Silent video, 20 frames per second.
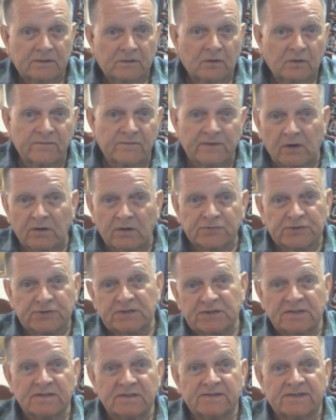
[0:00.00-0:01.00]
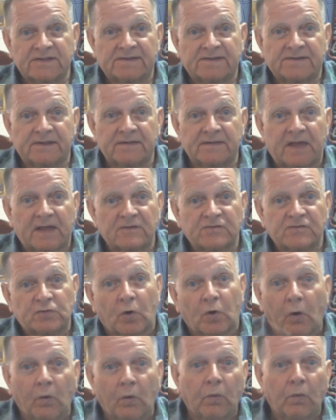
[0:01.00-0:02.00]
overall she's insisting there's
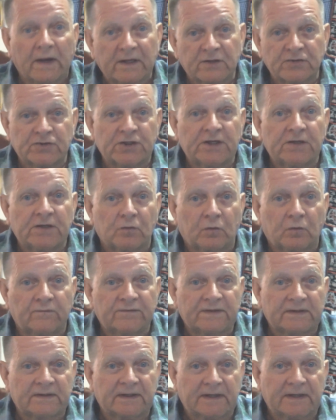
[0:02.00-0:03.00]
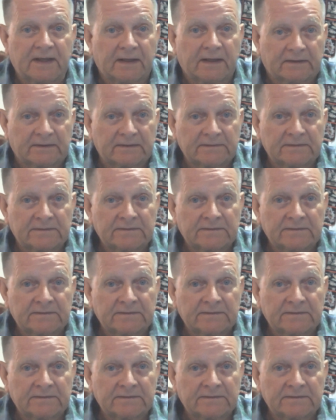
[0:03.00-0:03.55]
no white sheet over the gear.